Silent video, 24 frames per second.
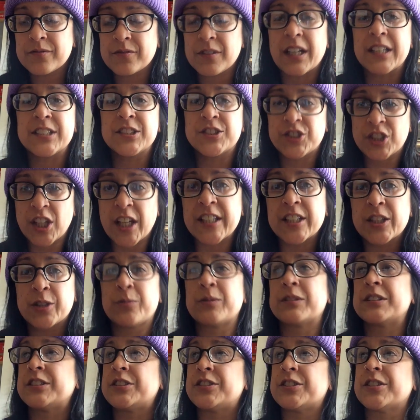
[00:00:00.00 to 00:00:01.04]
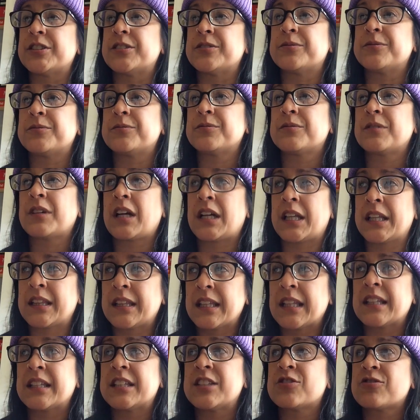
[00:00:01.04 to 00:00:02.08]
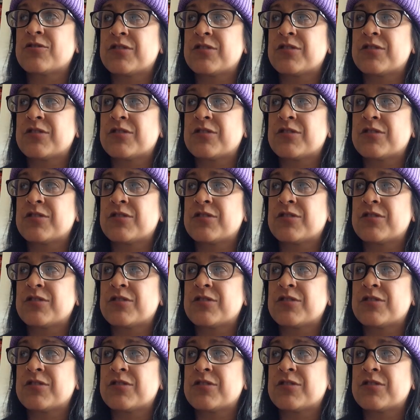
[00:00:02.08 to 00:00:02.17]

I genuinely do. I think these